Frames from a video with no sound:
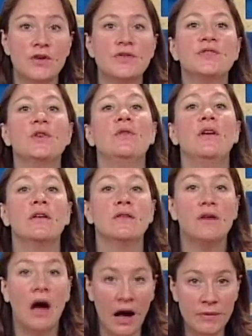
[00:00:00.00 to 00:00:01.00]
So the
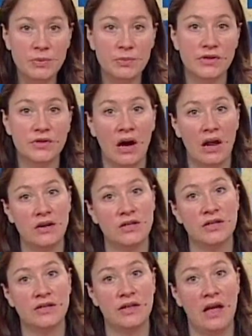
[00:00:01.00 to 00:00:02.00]
optimal
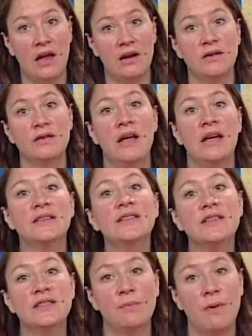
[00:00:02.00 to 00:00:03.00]
strategies then
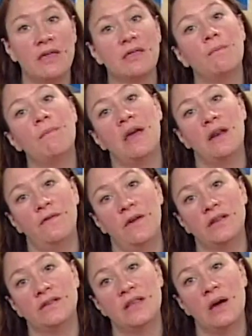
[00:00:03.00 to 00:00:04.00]
anticipate the
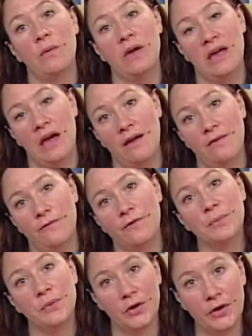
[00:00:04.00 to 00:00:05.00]
benefits that we get
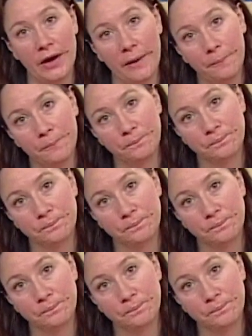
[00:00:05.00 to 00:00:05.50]
from learning.